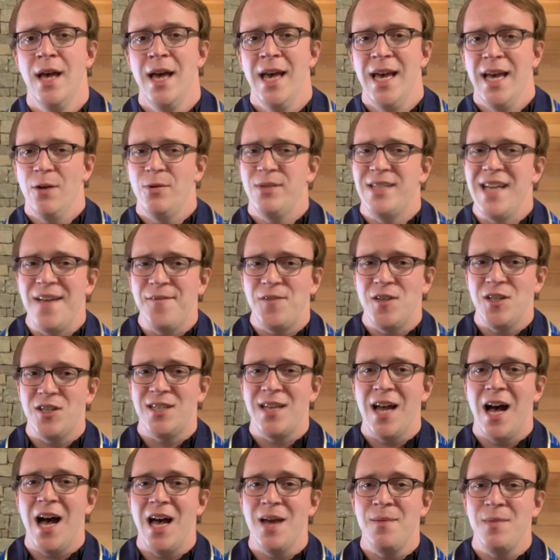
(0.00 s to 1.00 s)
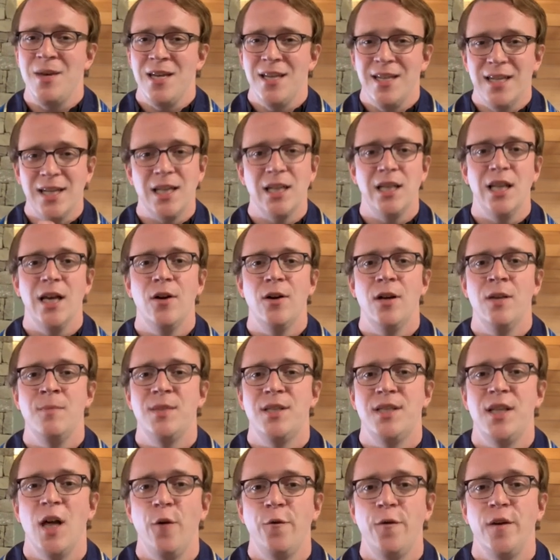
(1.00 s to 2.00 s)
It was at this time he declared
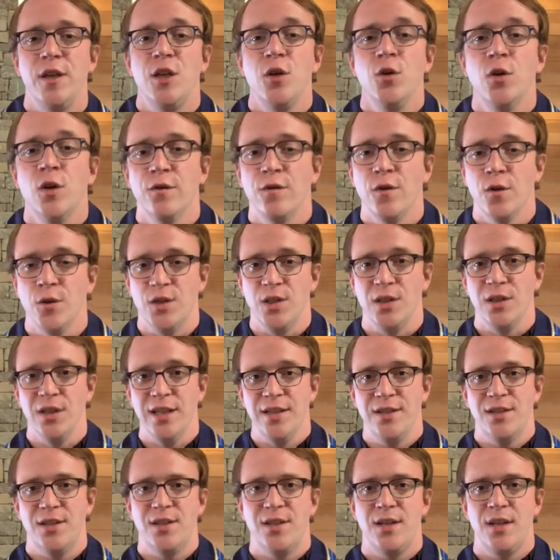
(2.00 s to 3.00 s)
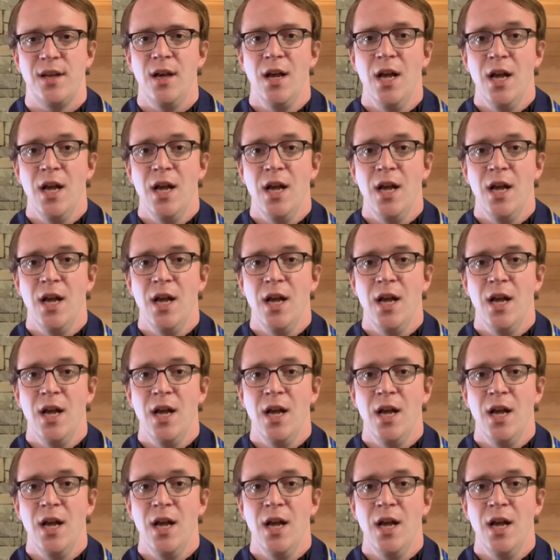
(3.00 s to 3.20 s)
himself a Universalist,